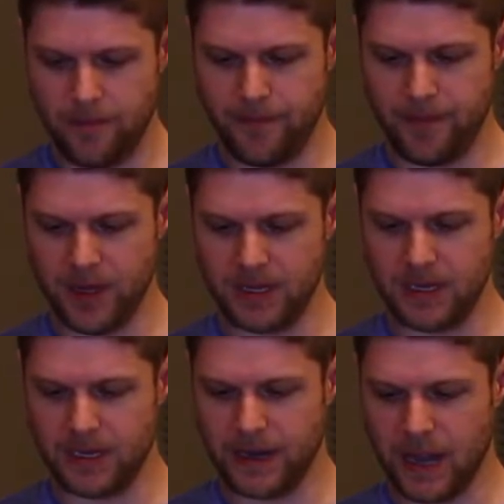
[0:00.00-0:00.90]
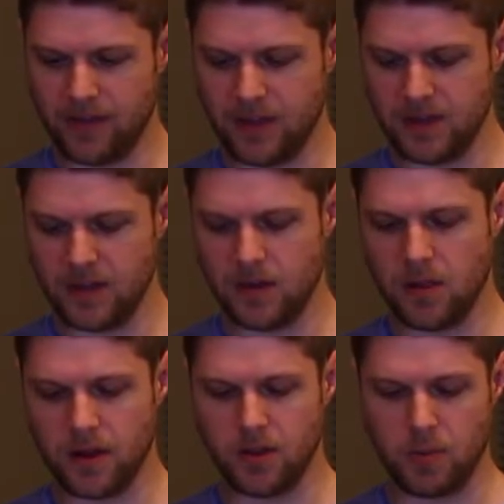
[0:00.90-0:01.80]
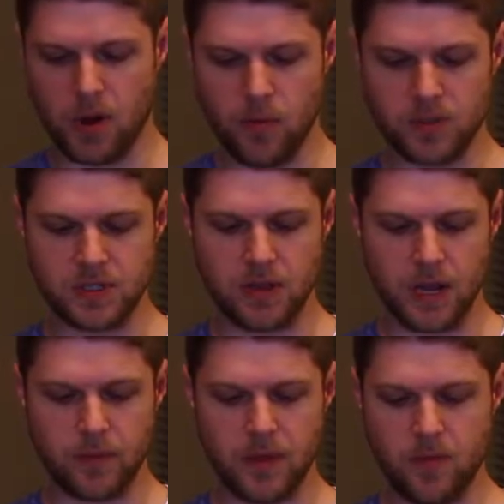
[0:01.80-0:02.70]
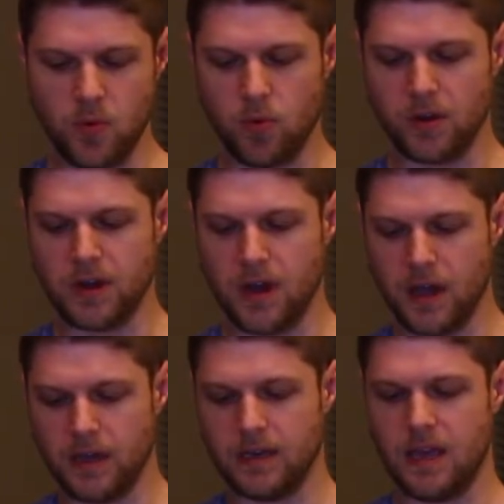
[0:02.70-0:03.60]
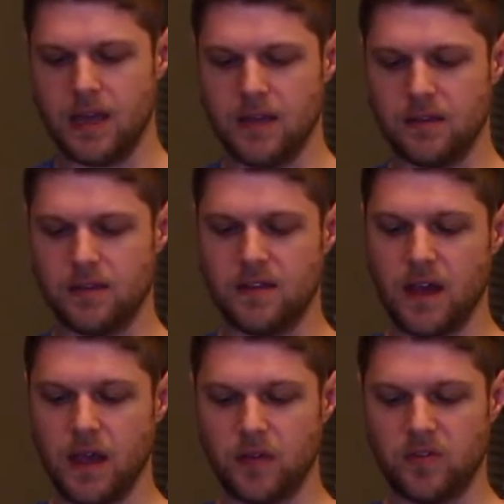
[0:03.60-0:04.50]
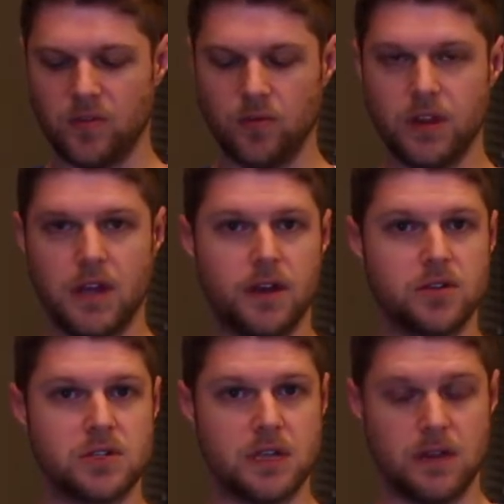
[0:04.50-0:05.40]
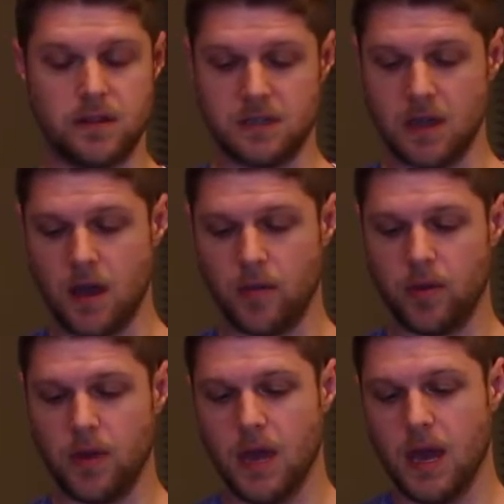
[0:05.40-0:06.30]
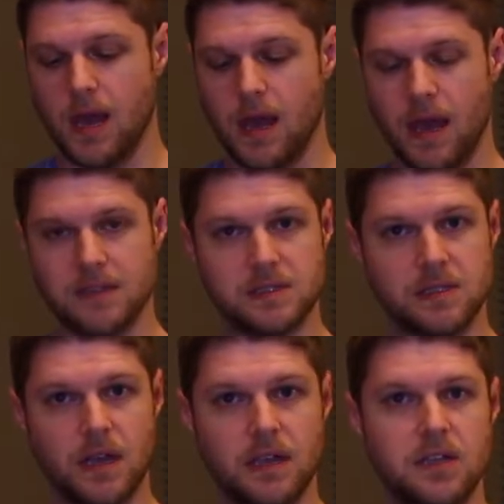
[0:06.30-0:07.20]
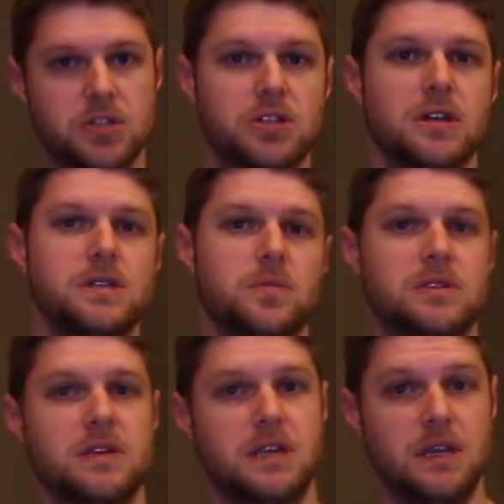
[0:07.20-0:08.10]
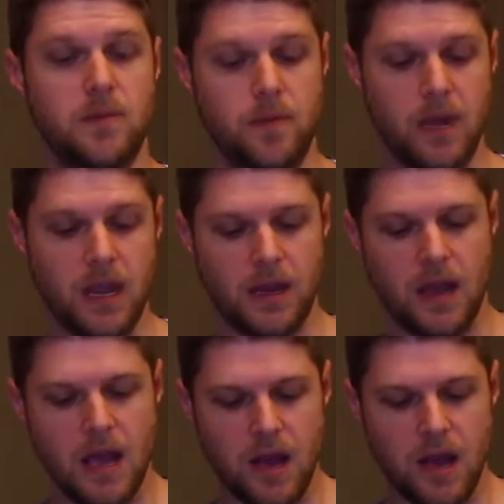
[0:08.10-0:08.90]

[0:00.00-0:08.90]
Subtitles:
But I think that a lot of the problem was a lot of people were not taking the time to really understand the top and side adjustments that need to be made.